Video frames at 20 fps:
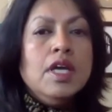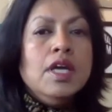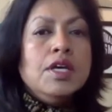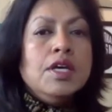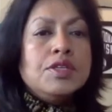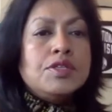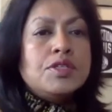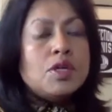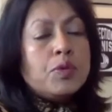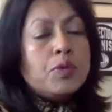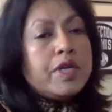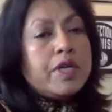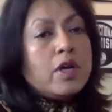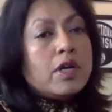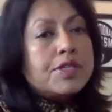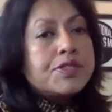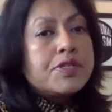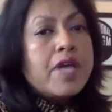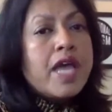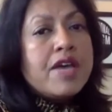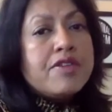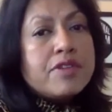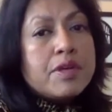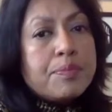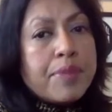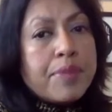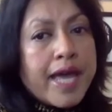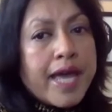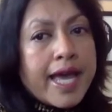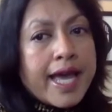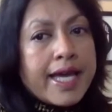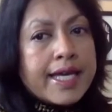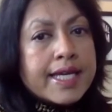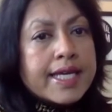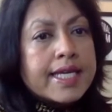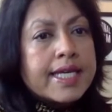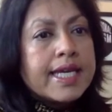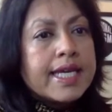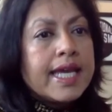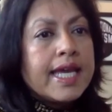So we also have a PAC,
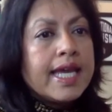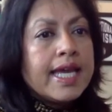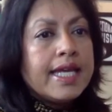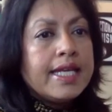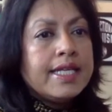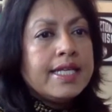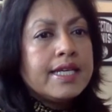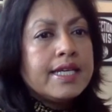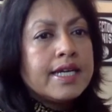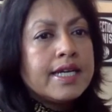and